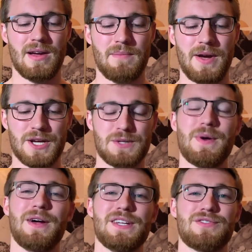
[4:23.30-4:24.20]
my
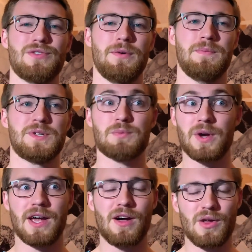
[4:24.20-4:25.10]
experience from
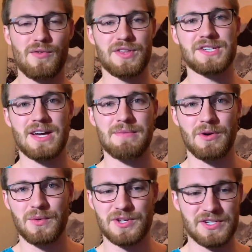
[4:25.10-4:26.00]
Spring Hill over the
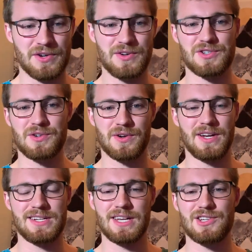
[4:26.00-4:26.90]
summer, which is a Christian
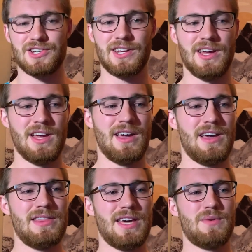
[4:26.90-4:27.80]
organization,
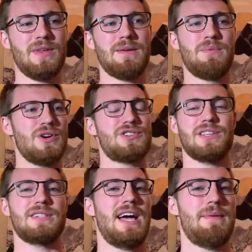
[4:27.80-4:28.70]
they really pushed
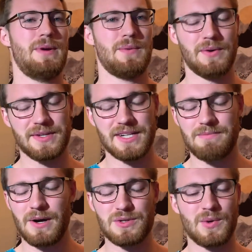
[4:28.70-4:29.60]
this happening. We only did it
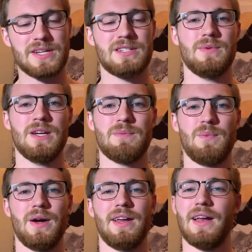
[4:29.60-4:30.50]
about twice a week,
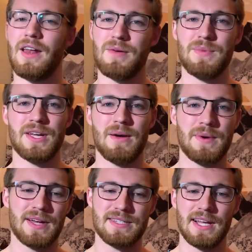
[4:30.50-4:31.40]
but it ended up
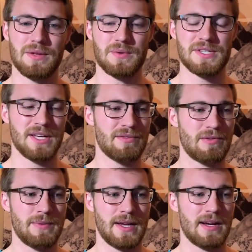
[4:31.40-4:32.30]
becoming a daily routine for
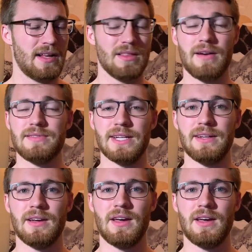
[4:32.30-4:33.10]
me, and I loved it.